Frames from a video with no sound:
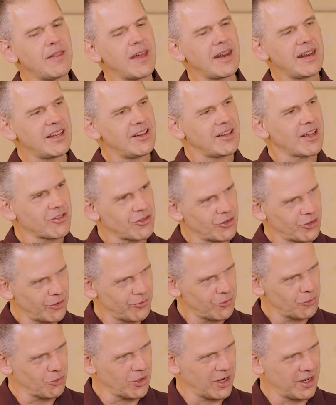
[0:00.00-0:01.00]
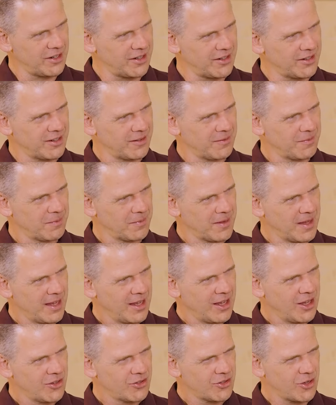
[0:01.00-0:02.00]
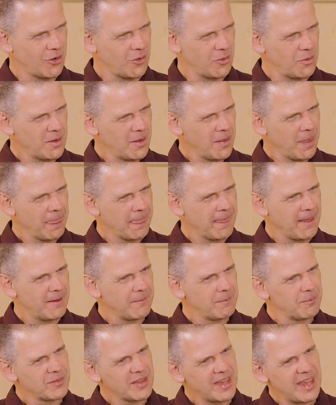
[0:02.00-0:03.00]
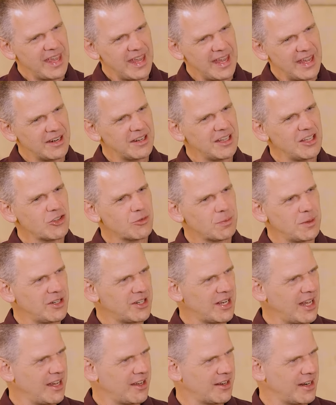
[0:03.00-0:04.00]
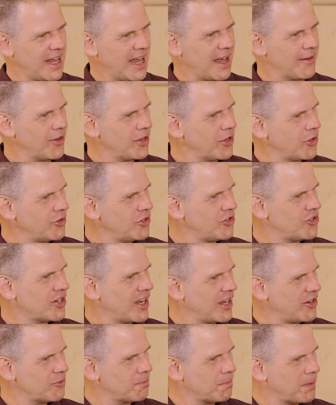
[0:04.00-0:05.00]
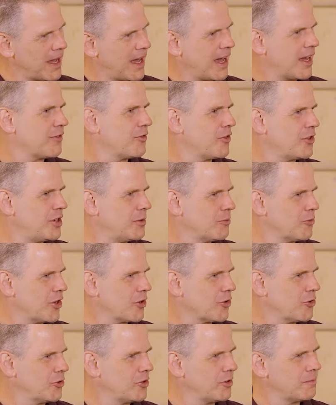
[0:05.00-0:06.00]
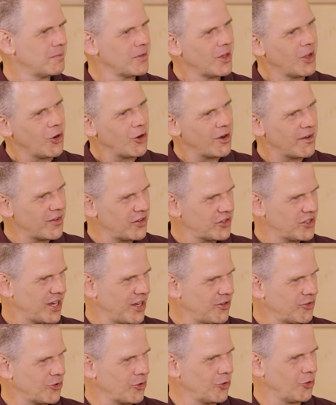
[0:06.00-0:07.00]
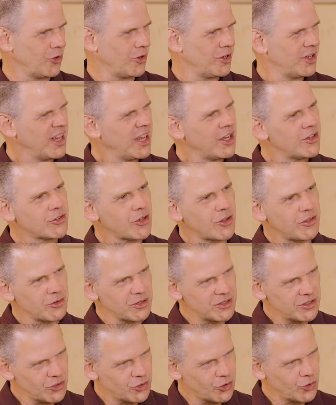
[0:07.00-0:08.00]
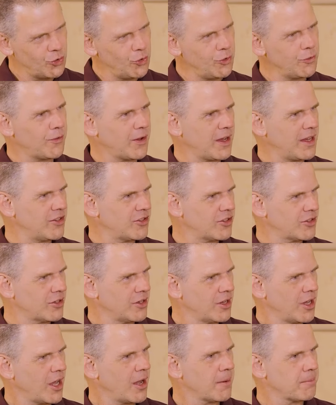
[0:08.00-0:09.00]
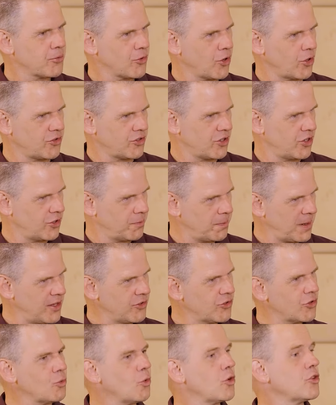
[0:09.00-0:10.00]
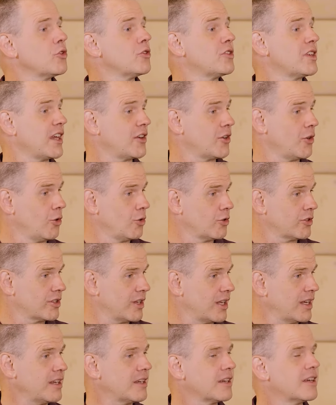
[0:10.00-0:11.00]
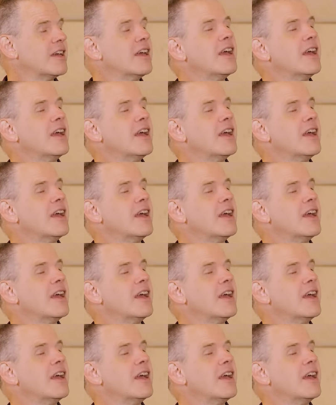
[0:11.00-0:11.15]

that it doesn't overwrite it. So care needs to be taken. Have I only changed part of the Tim record, or have I changed it all? So there is a two-phase approach, and it depends on what your data looks like